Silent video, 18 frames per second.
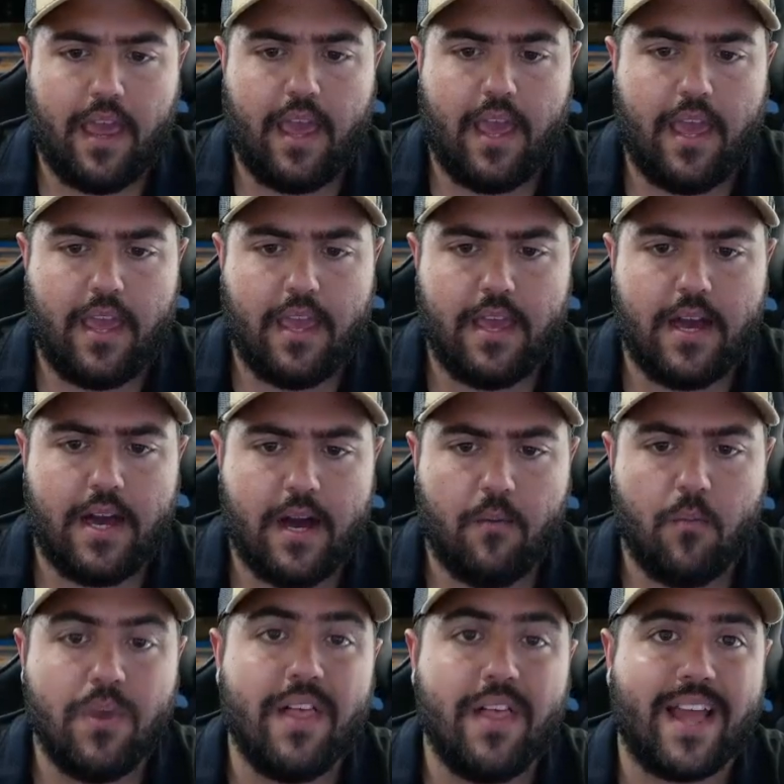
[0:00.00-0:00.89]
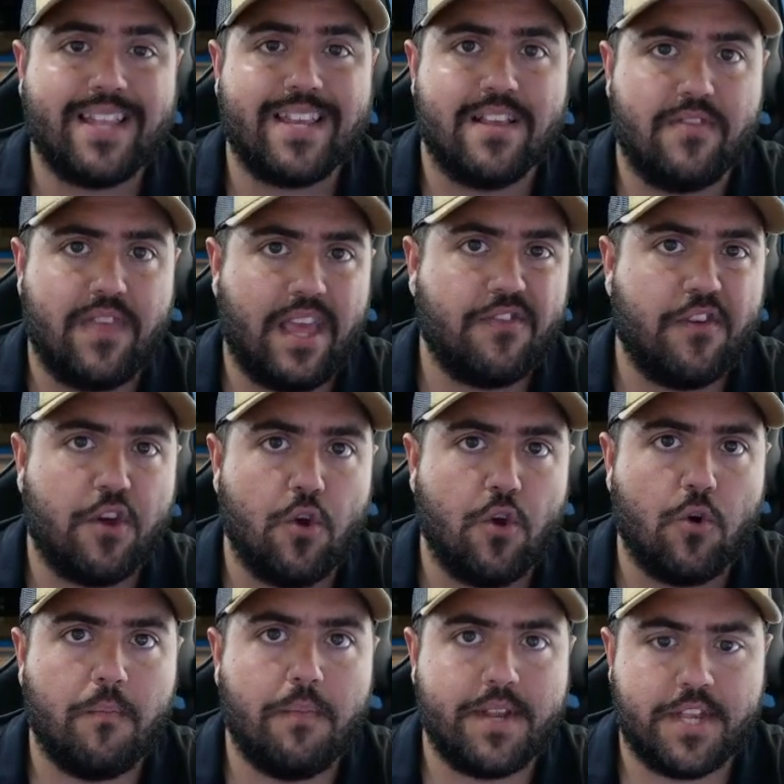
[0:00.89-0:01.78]
we like to link the
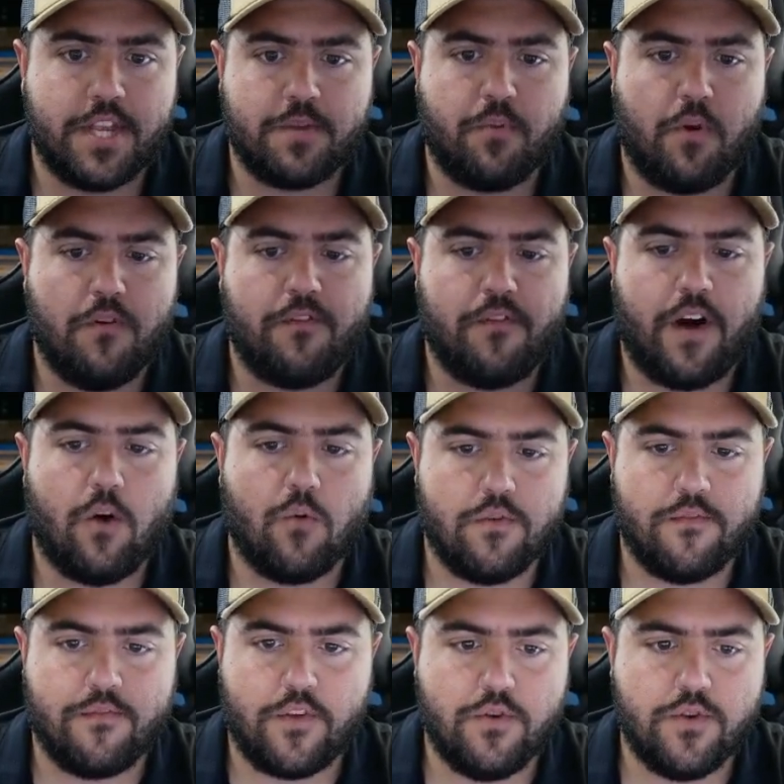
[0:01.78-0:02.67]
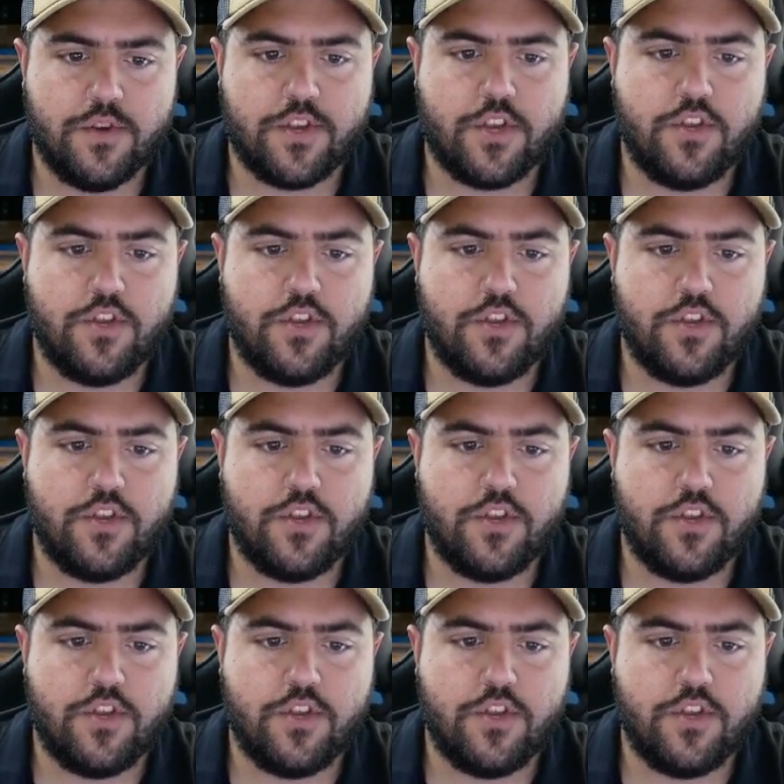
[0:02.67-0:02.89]
Google Business Profile reviews